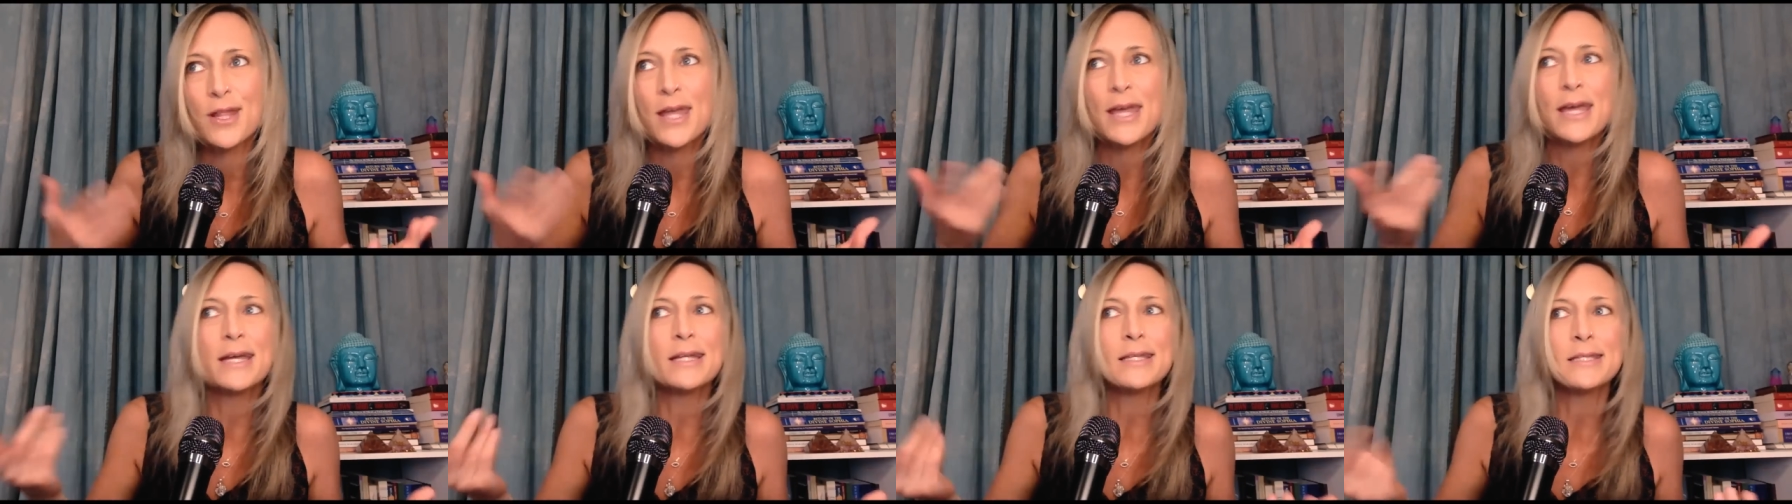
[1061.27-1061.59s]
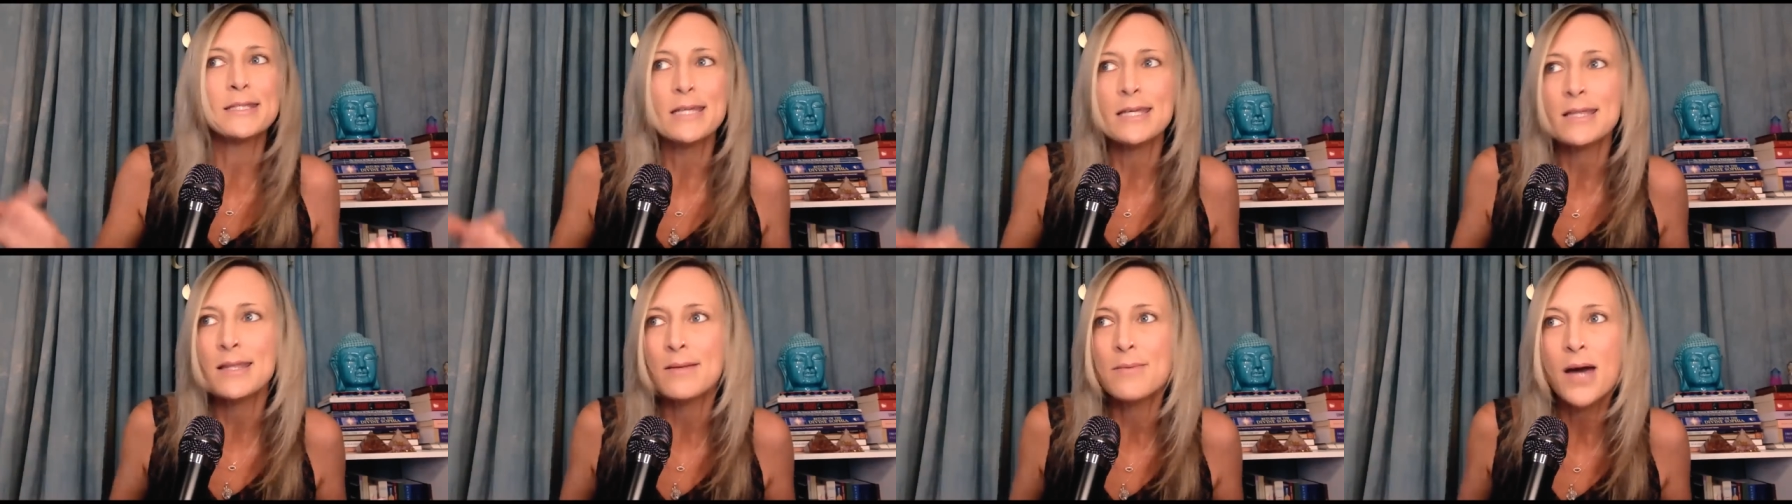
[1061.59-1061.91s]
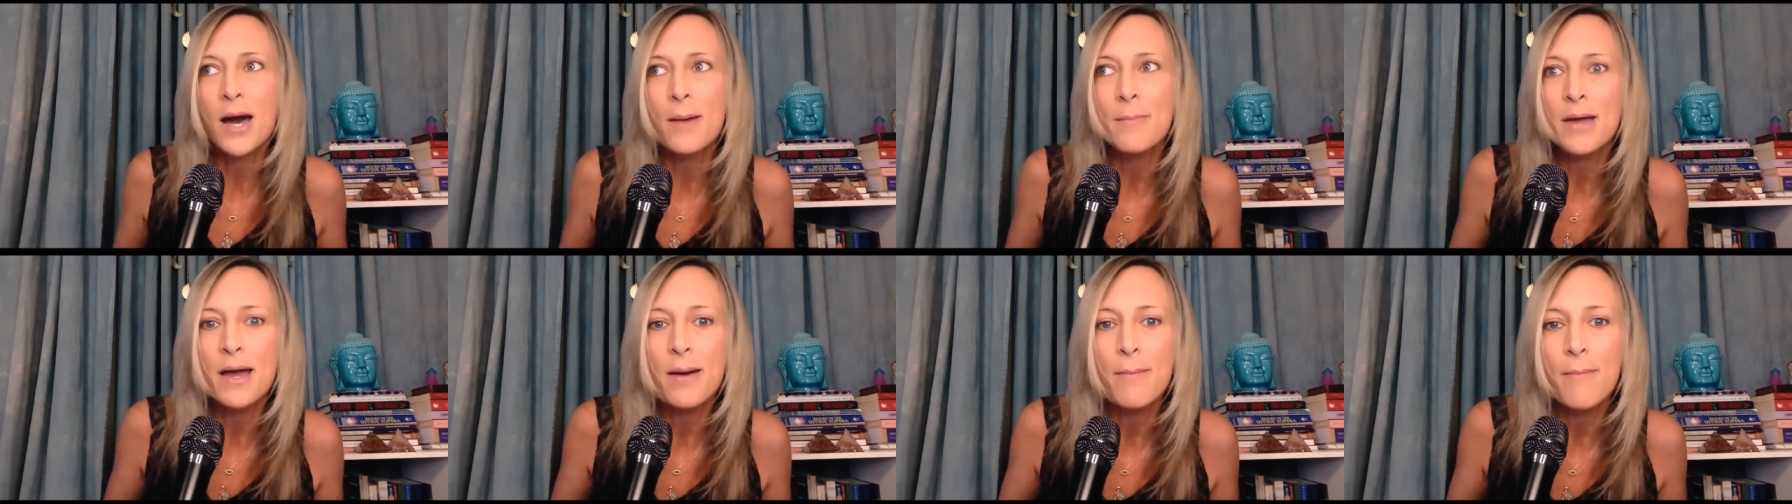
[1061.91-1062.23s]
They could see them
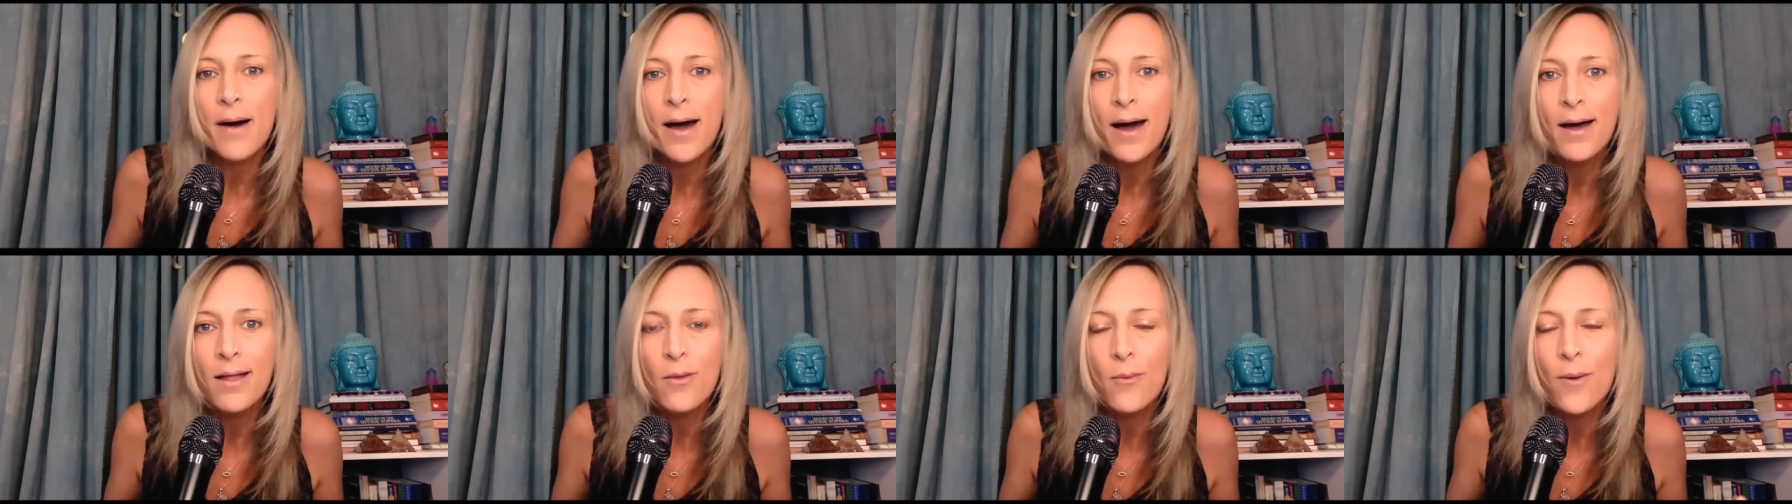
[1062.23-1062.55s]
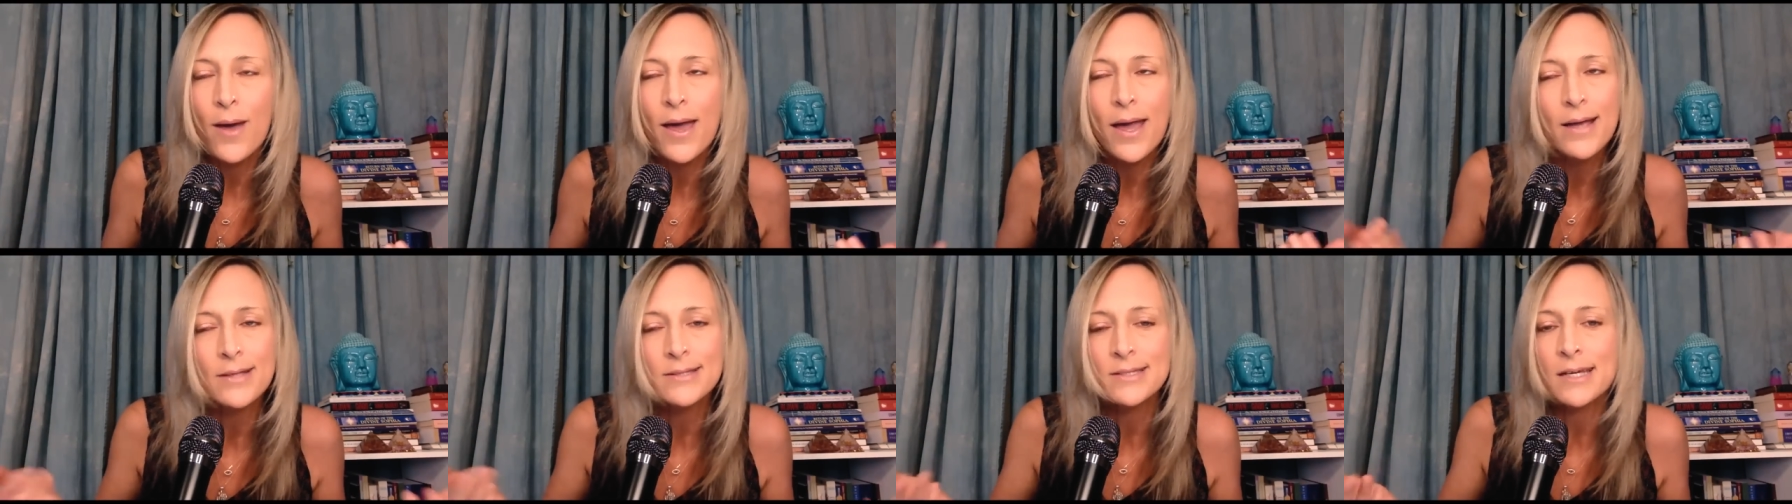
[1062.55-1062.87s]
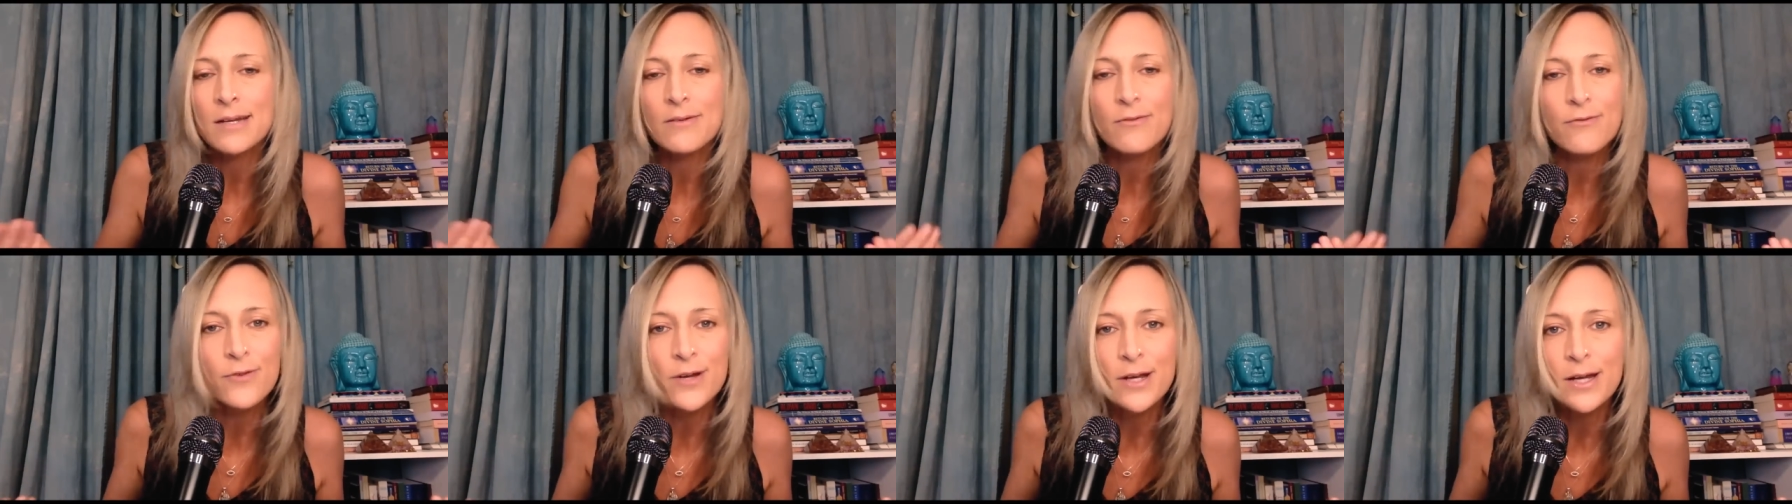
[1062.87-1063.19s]
coming a mile away because they
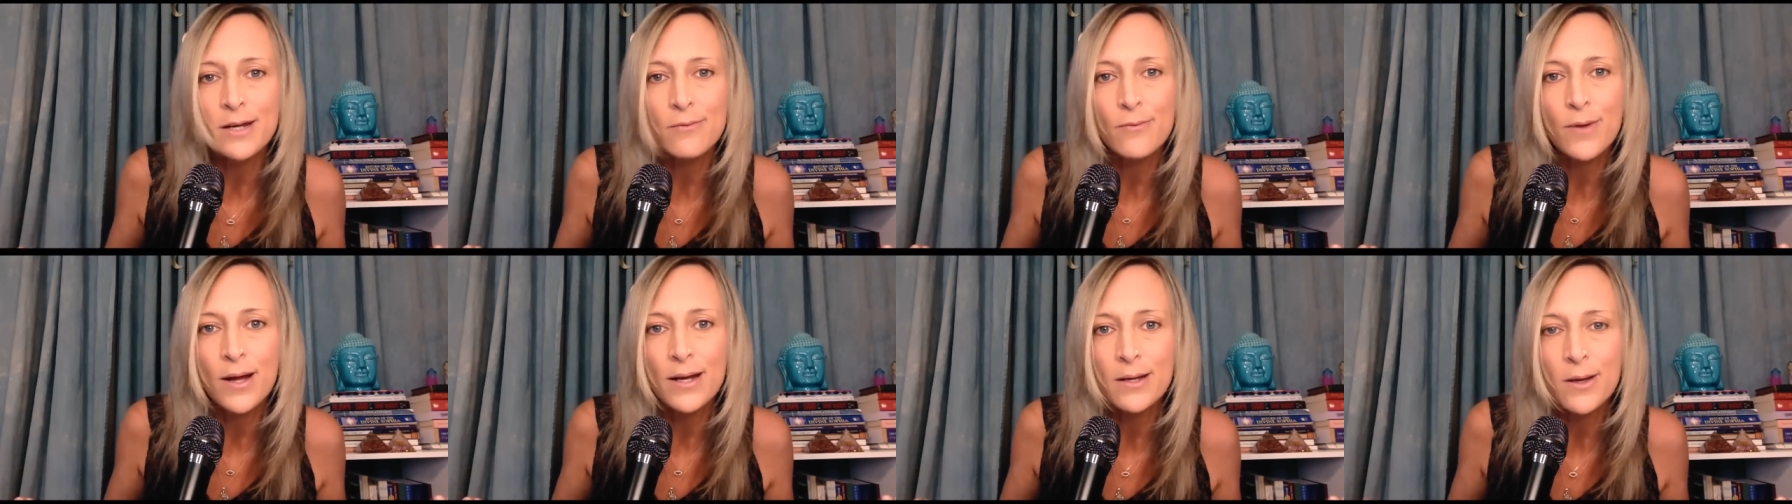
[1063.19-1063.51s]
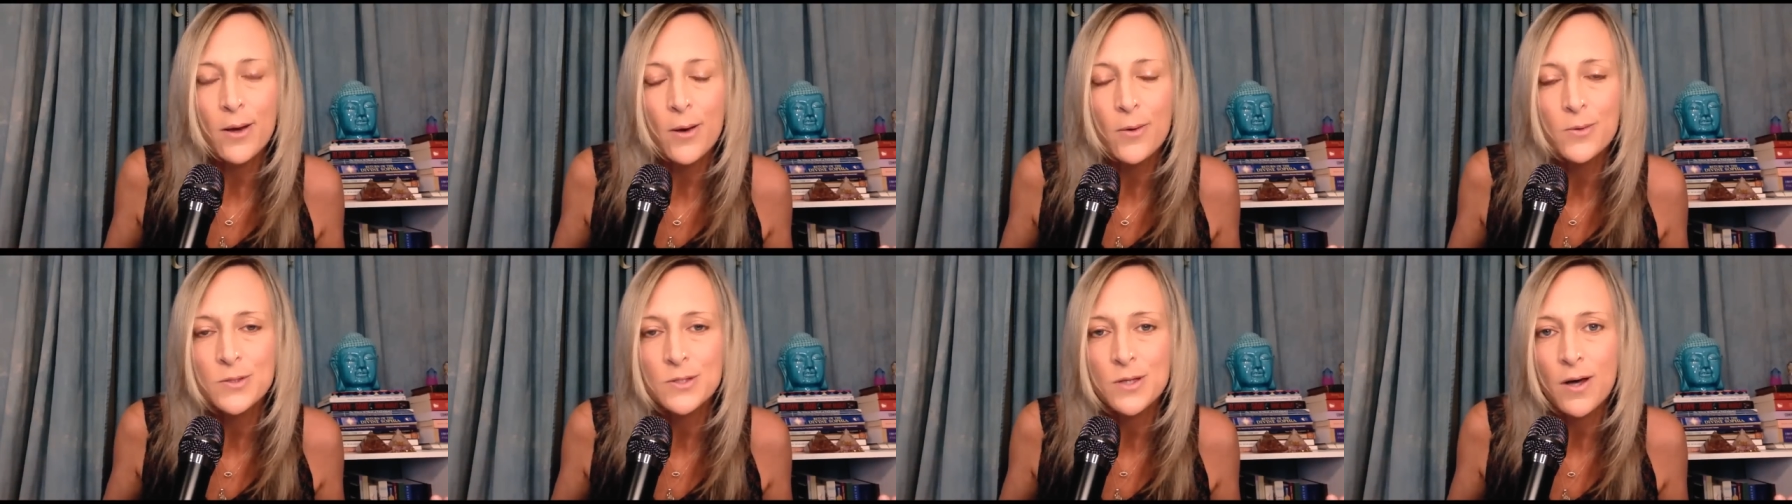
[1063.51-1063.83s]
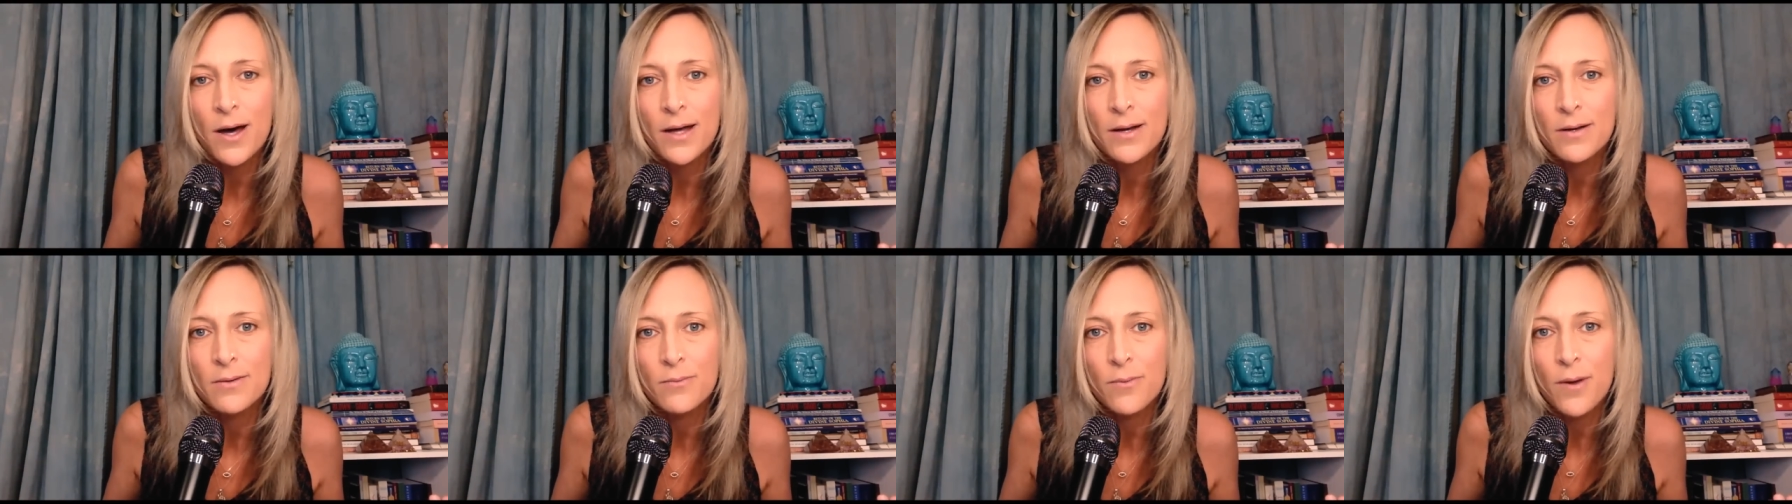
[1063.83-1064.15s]
had freaking redcoats
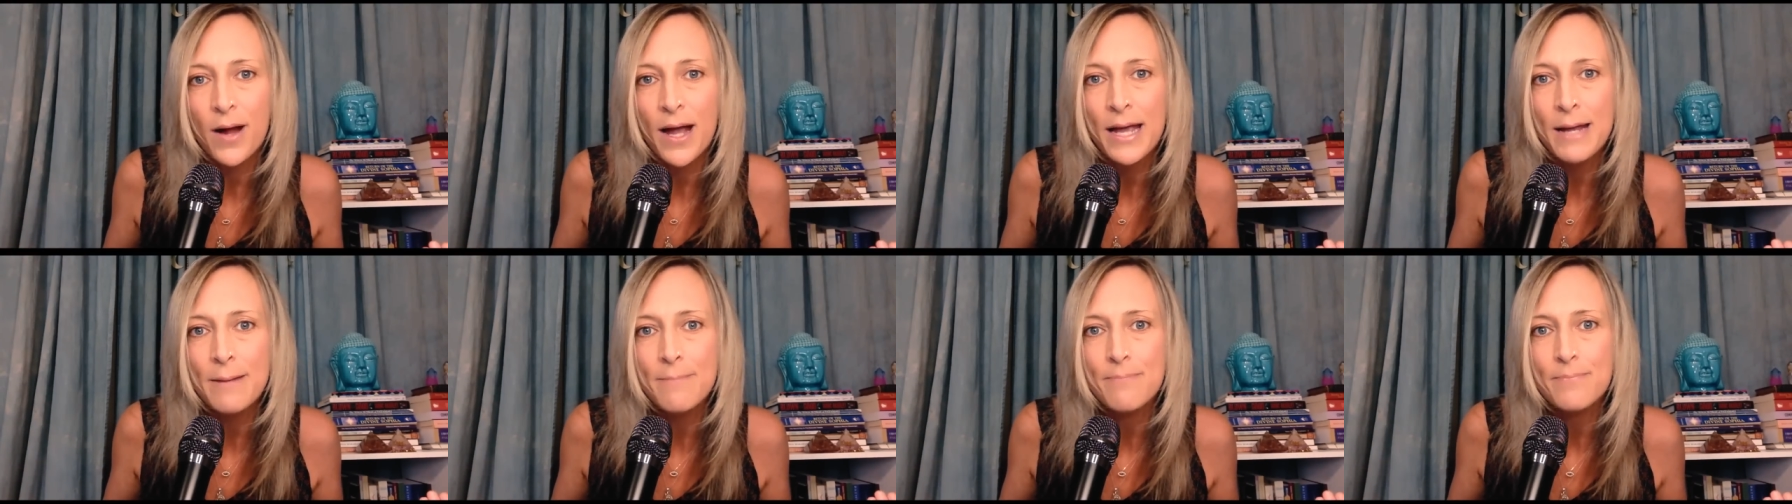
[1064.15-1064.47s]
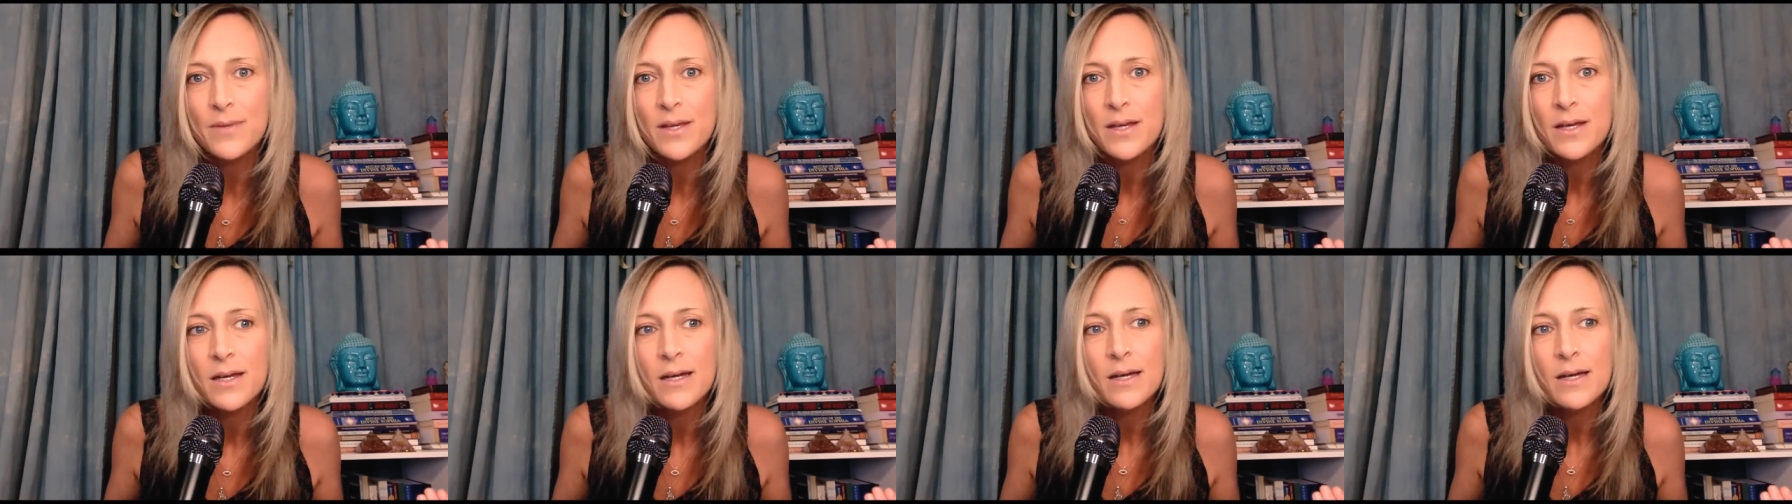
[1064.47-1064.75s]
on, right?